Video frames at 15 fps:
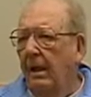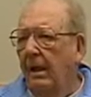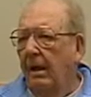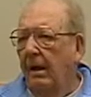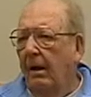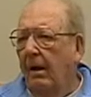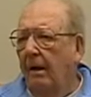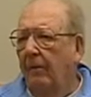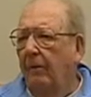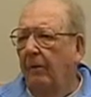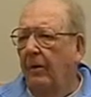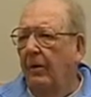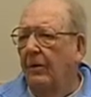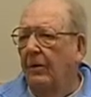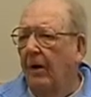uh, of
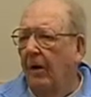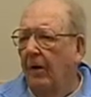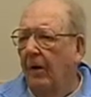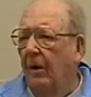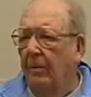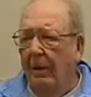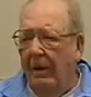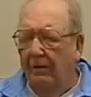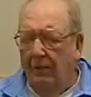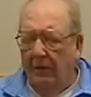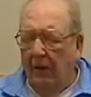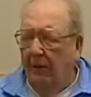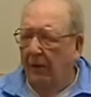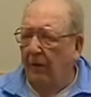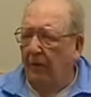Wonsan Harbor. It was
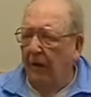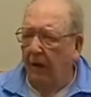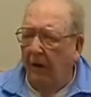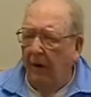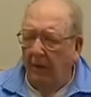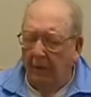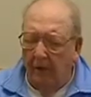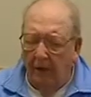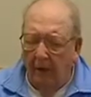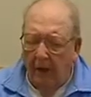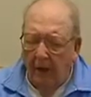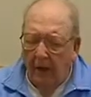a huge harbor.